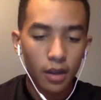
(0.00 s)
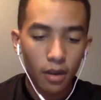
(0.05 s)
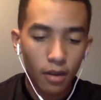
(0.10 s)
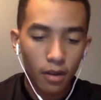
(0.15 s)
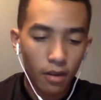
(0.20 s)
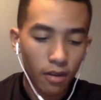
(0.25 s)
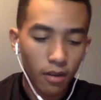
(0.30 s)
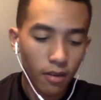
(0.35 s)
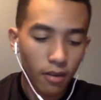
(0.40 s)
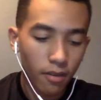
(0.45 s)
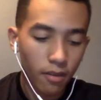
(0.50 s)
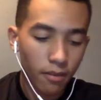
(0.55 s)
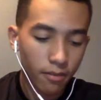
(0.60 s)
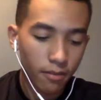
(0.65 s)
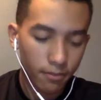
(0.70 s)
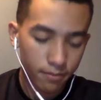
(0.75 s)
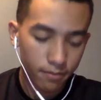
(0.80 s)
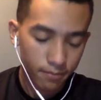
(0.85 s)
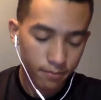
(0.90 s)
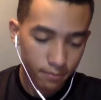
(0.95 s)

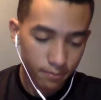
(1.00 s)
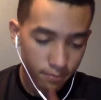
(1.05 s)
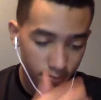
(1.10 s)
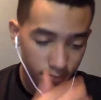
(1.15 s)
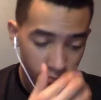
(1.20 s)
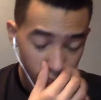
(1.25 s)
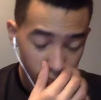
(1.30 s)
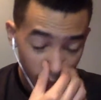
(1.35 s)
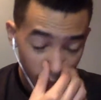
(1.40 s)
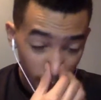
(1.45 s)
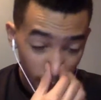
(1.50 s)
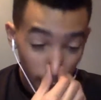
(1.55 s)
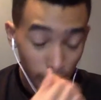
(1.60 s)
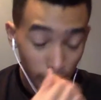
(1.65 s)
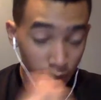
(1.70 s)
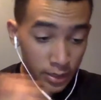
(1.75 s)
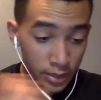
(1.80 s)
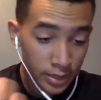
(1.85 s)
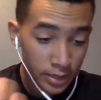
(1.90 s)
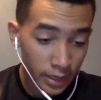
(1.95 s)
all
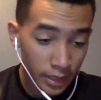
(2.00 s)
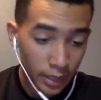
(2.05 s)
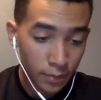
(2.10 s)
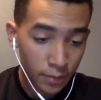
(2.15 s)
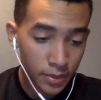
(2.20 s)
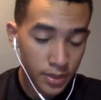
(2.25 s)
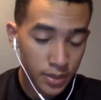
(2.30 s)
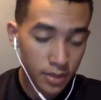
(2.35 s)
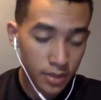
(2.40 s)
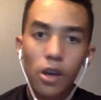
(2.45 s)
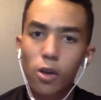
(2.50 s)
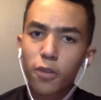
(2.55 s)
the stamps.